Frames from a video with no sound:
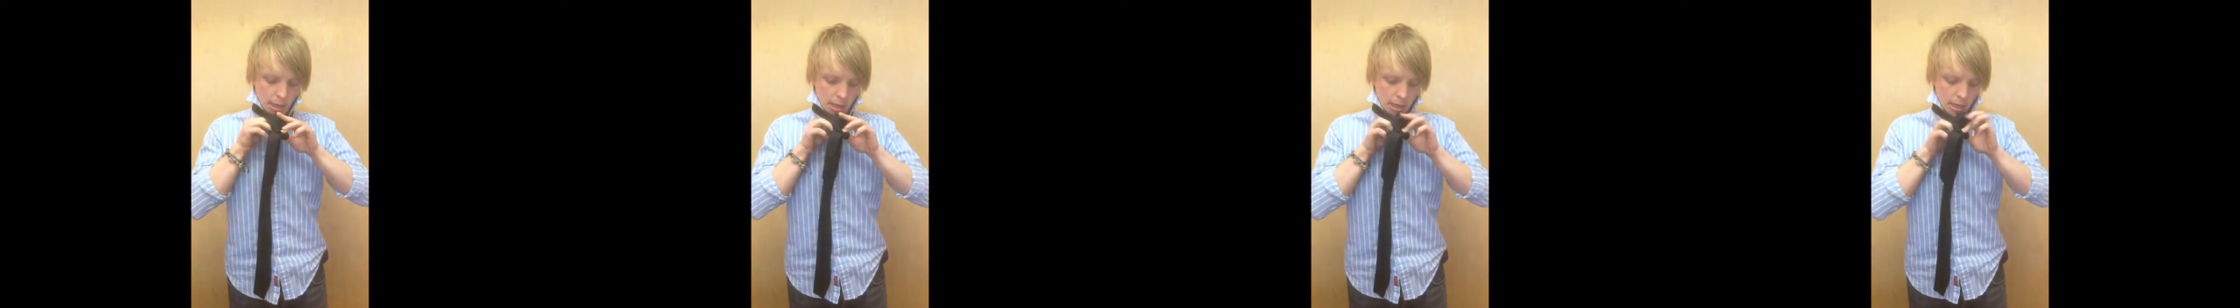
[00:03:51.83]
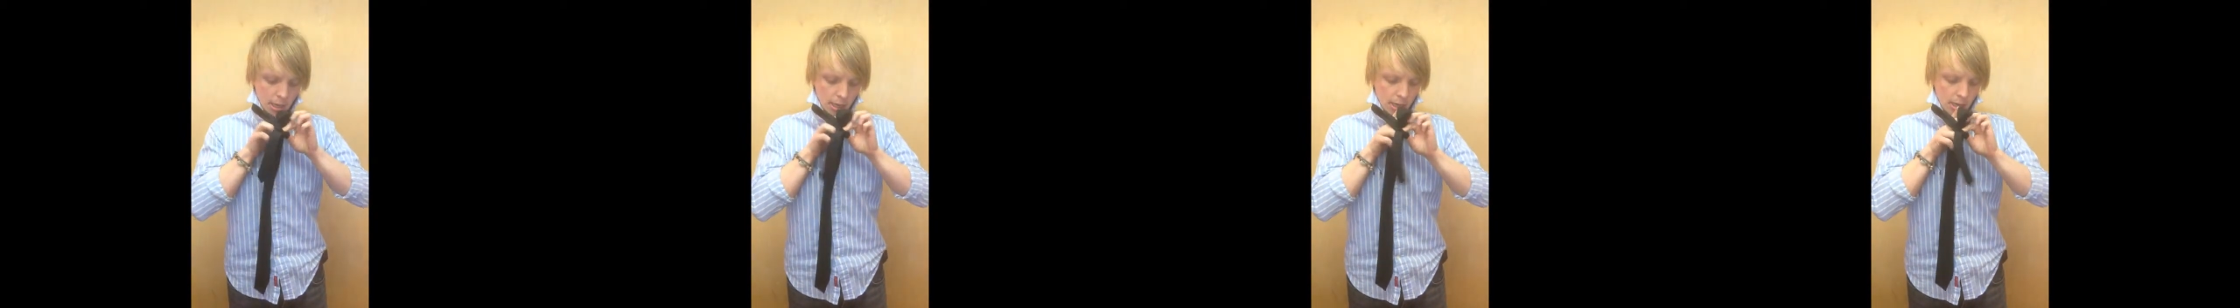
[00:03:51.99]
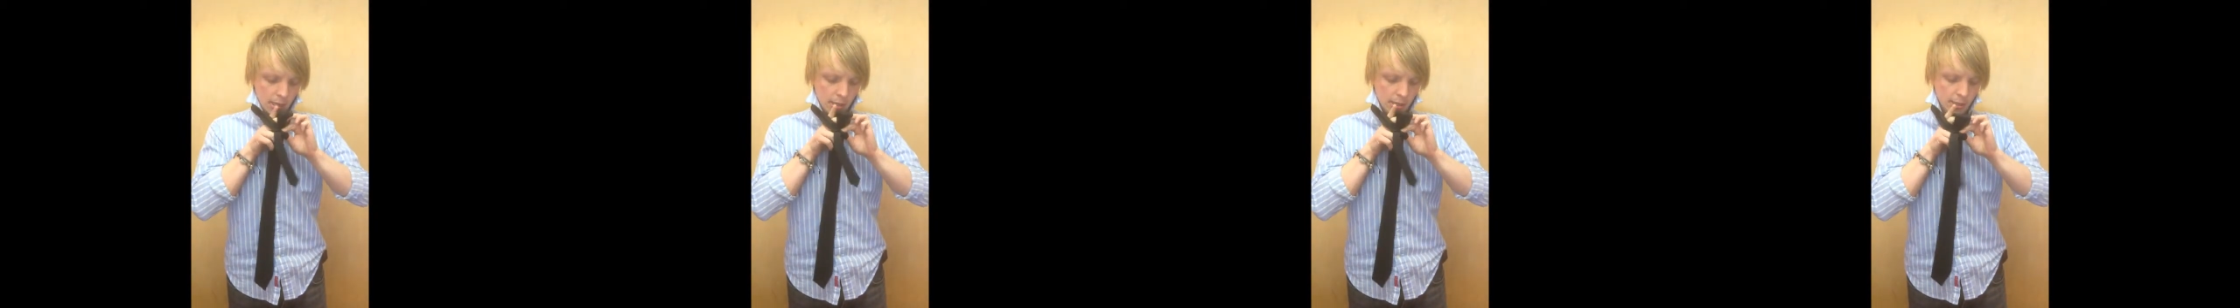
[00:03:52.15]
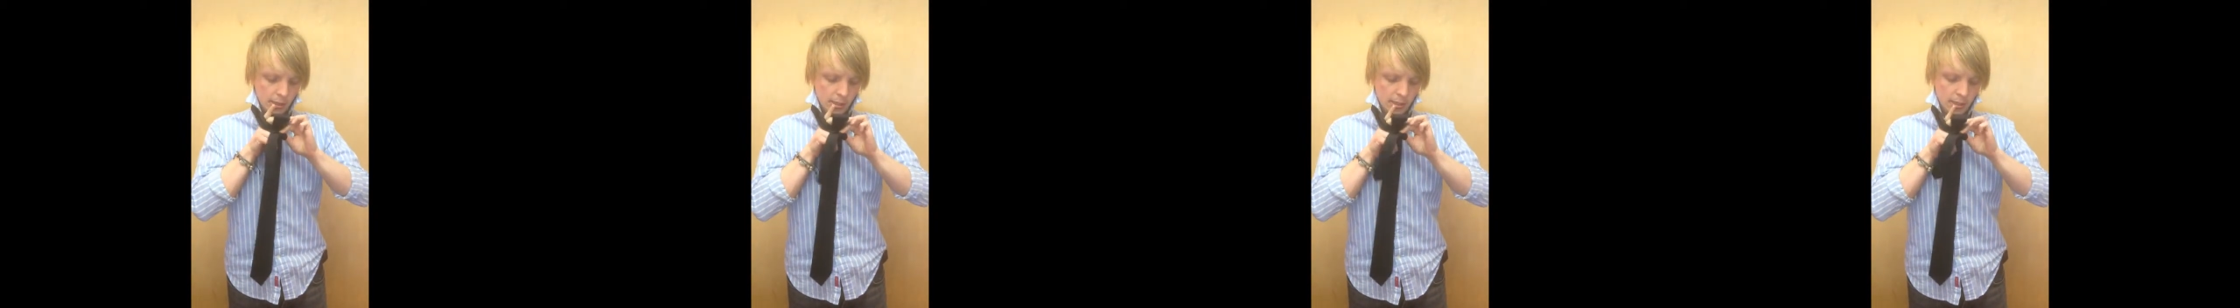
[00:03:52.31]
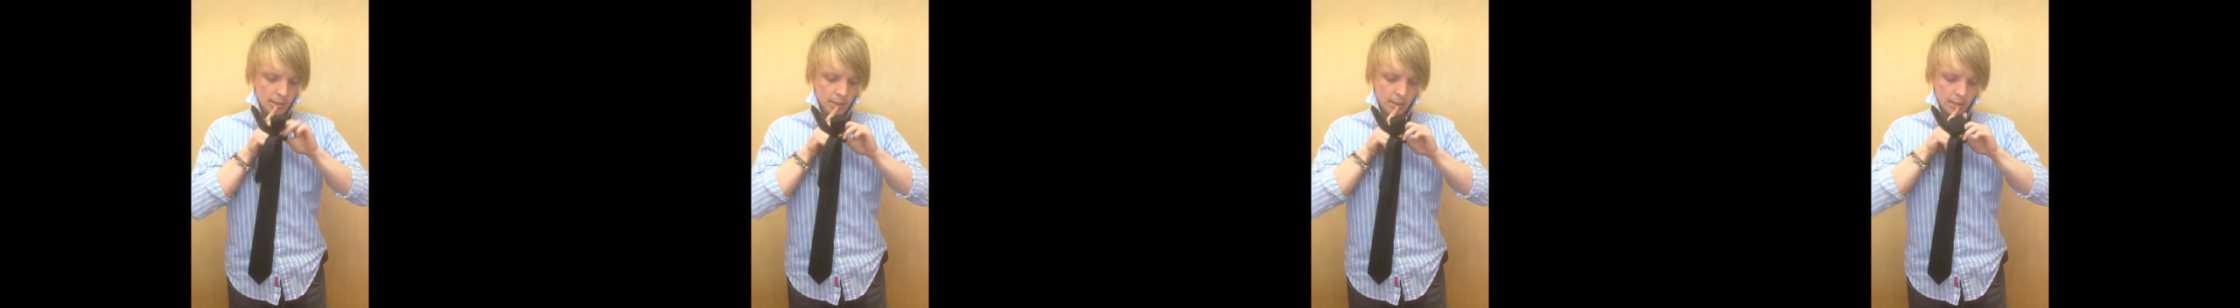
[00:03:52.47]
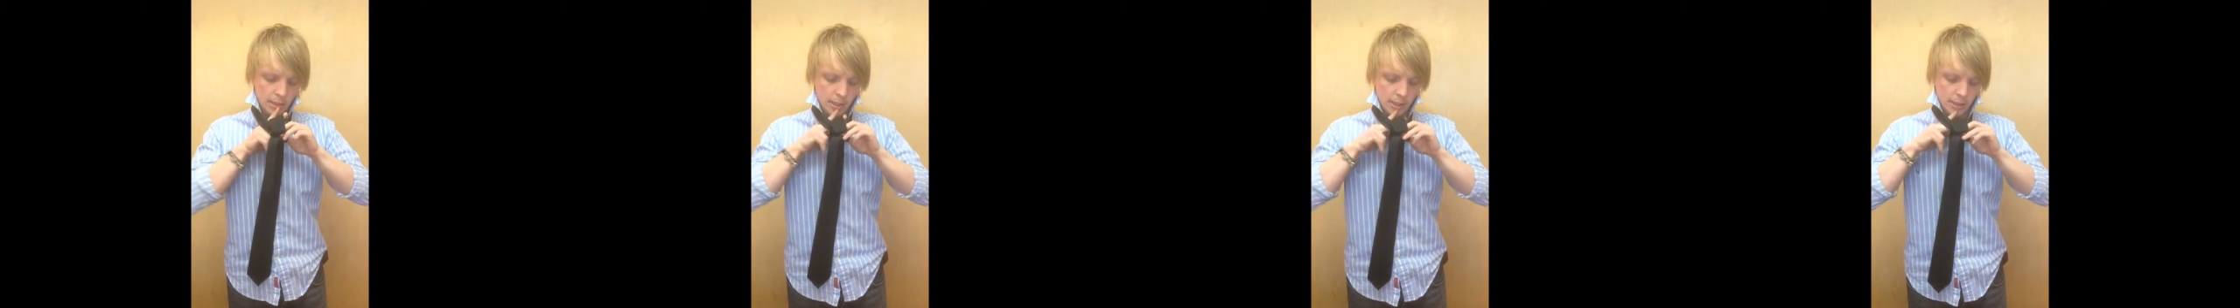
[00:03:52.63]
and
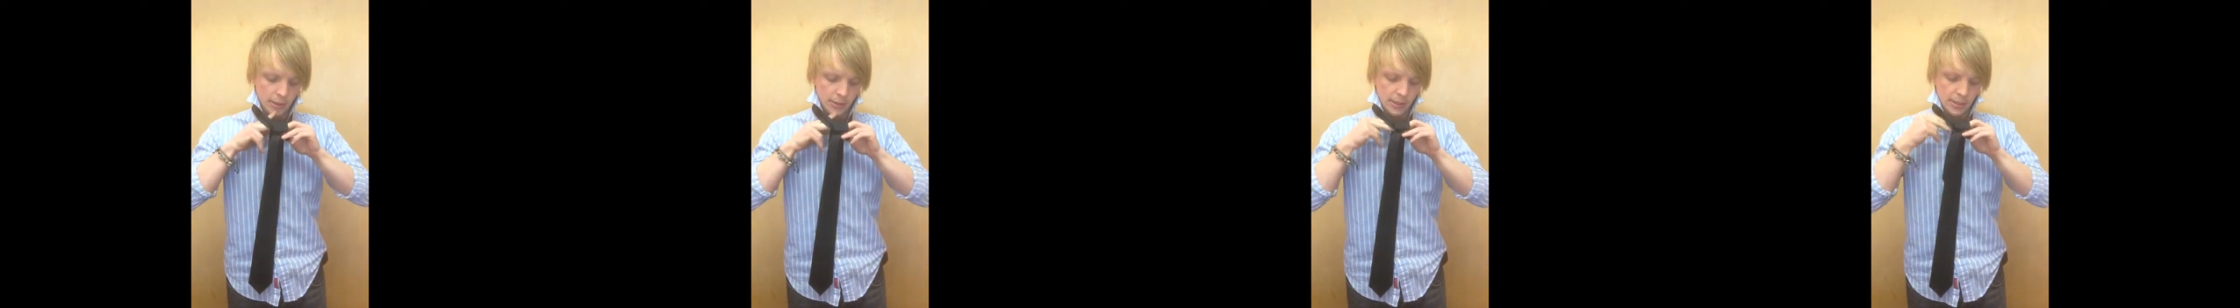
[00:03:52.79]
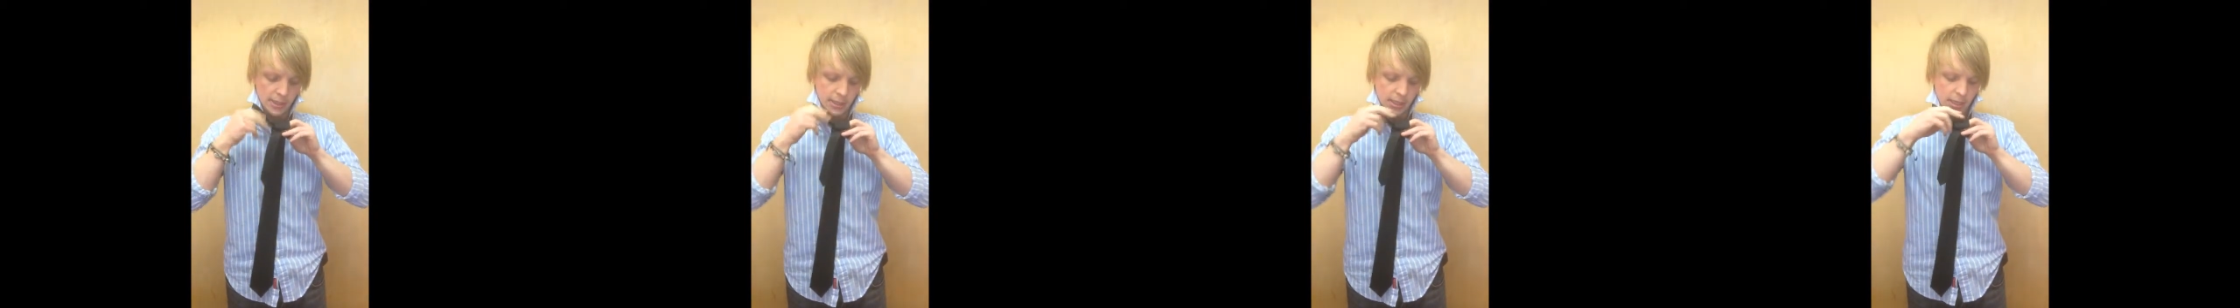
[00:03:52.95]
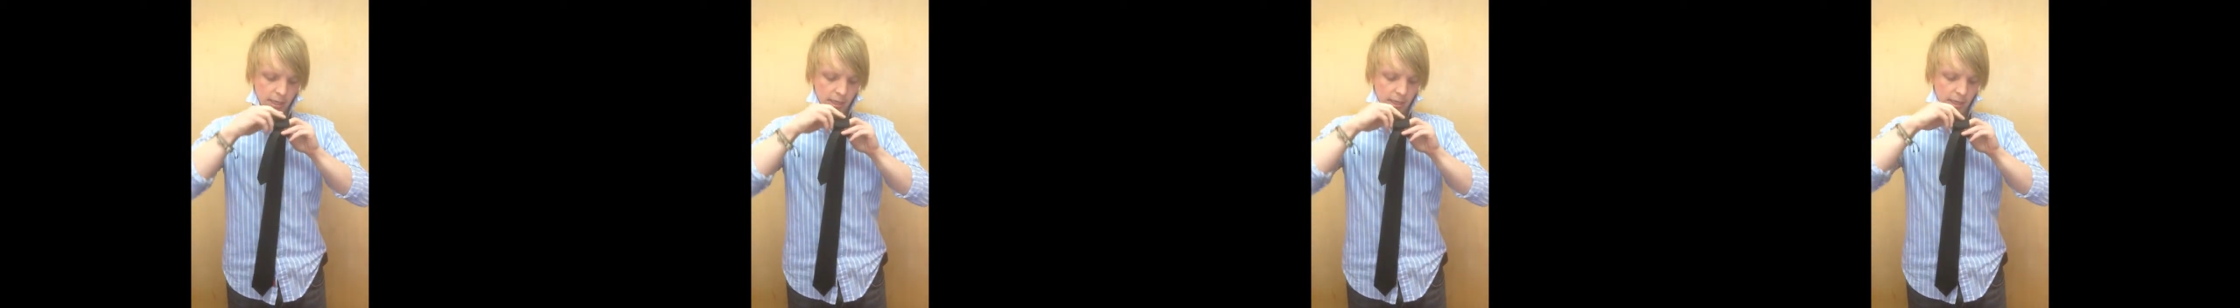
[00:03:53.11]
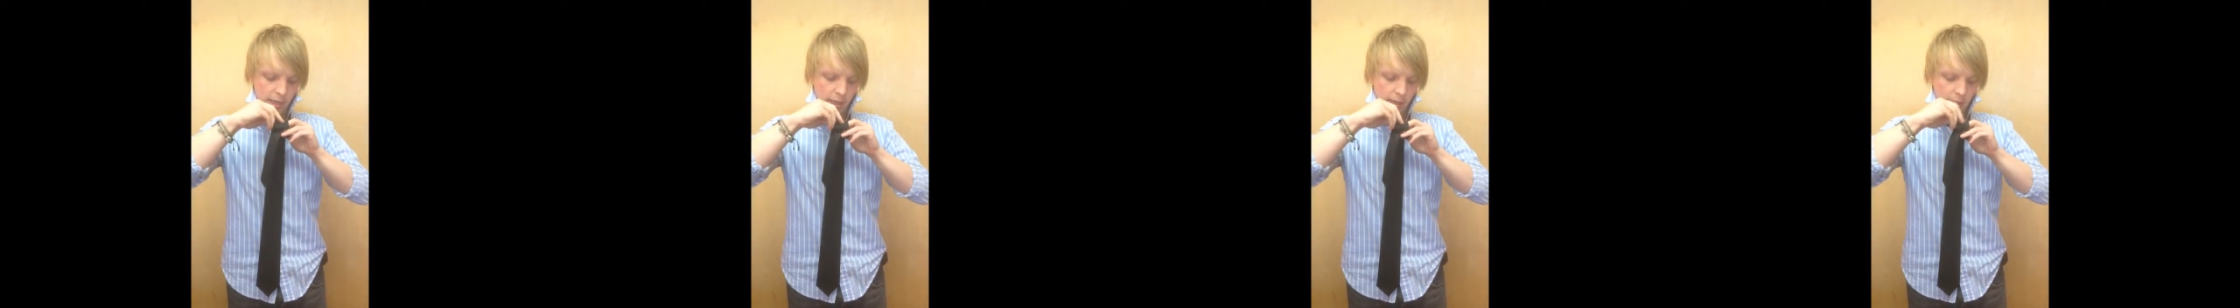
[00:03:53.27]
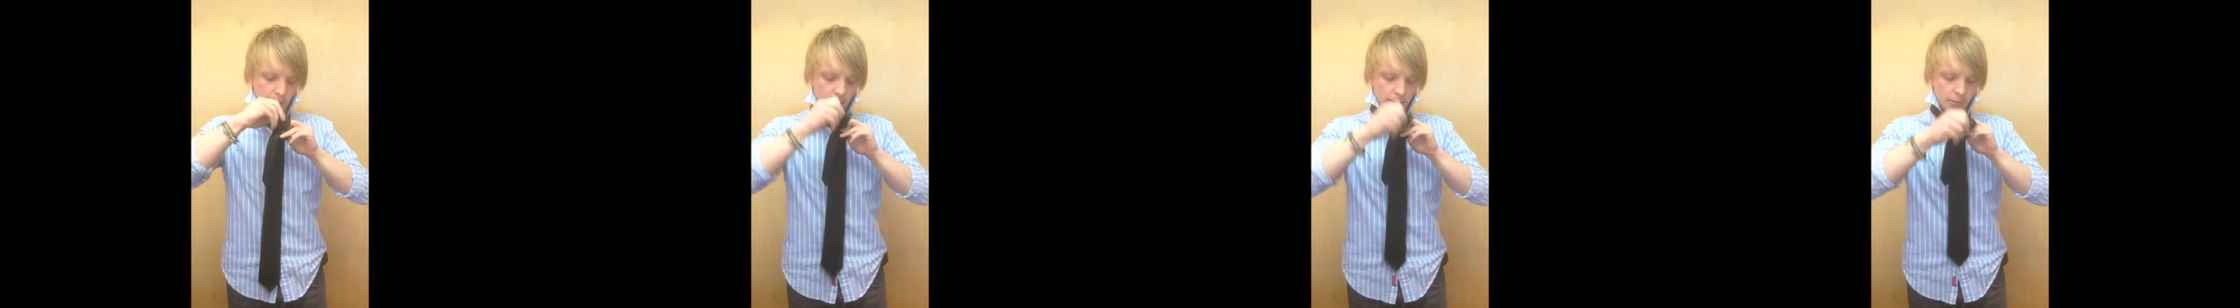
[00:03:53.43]
the tie,